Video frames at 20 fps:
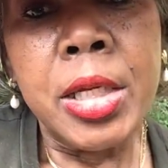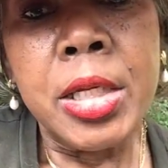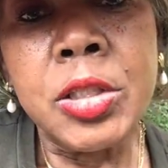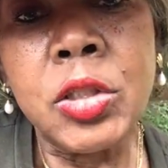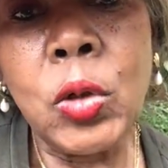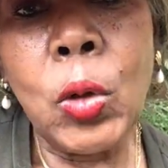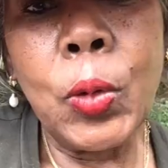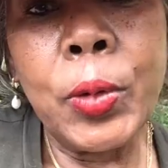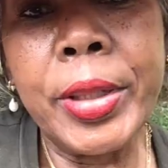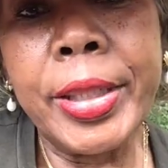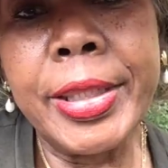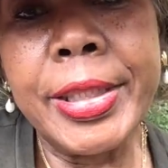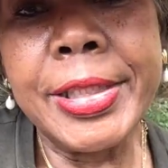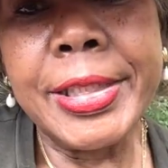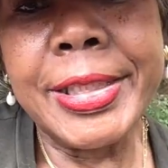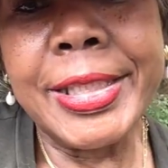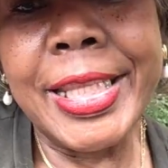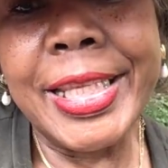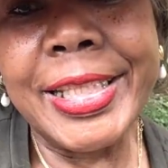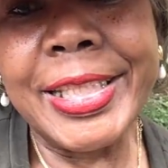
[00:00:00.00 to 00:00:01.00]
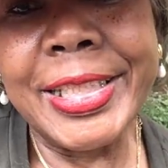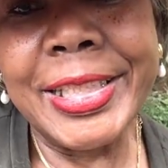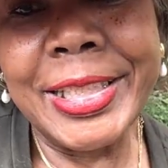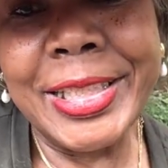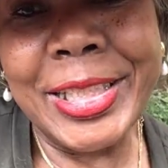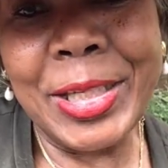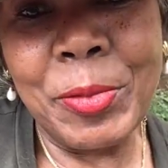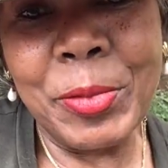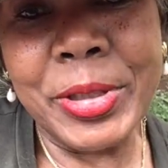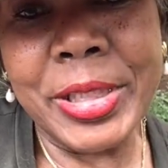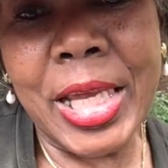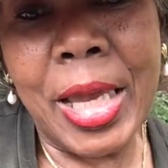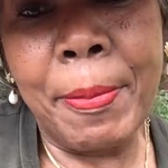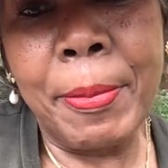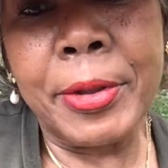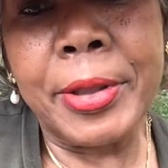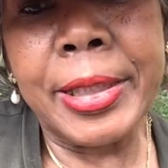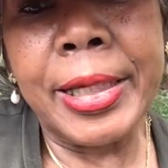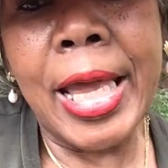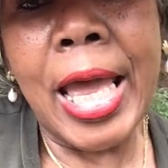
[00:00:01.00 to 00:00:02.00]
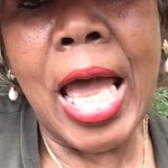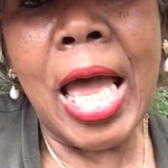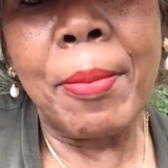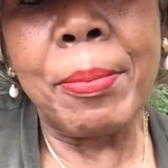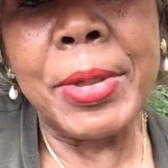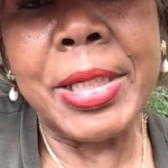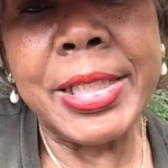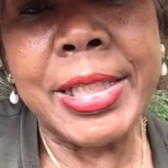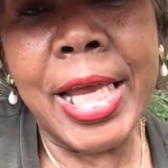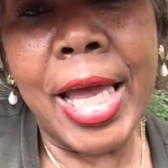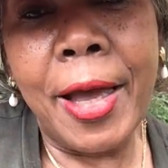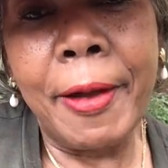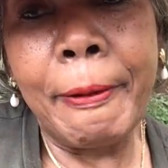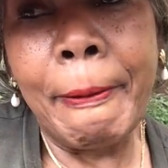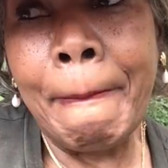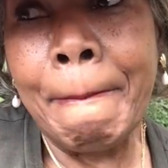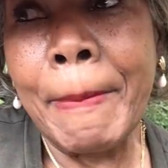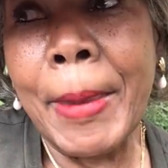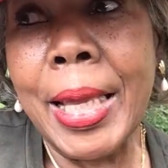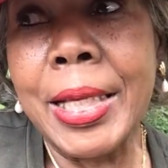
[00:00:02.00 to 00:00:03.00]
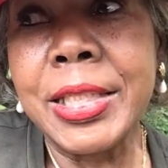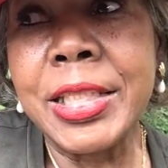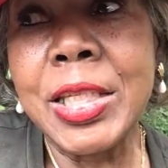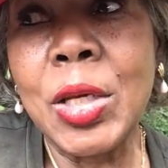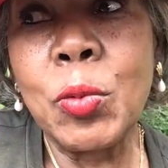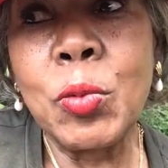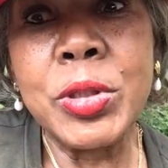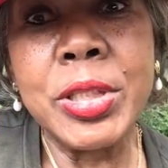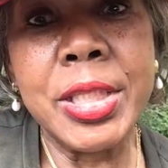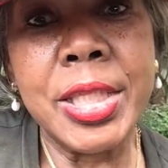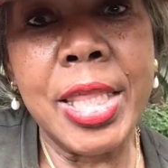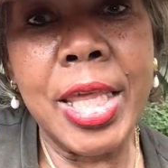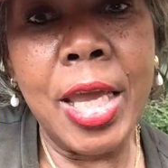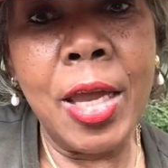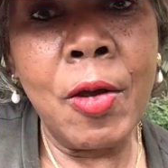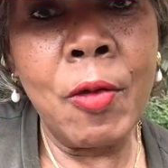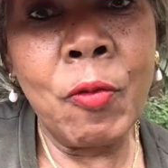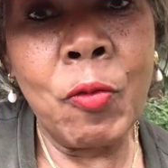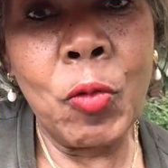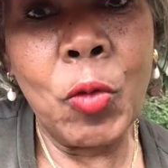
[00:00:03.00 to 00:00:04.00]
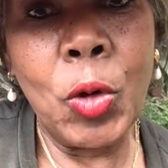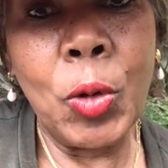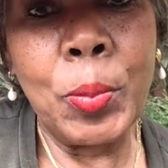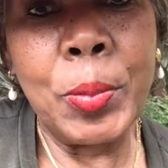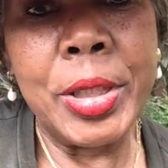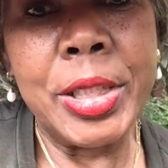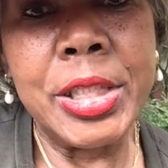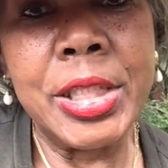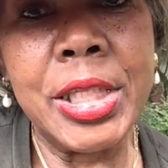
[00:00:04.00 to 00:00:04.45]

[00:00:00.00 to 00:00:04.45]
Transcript: So she was able to calm me down, and she was there for me.